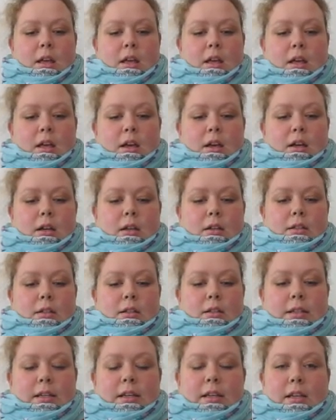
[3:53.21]

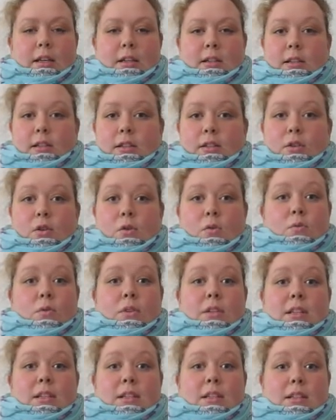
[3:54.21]
The ticket is
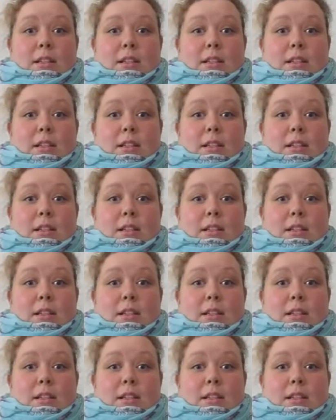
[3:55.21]
only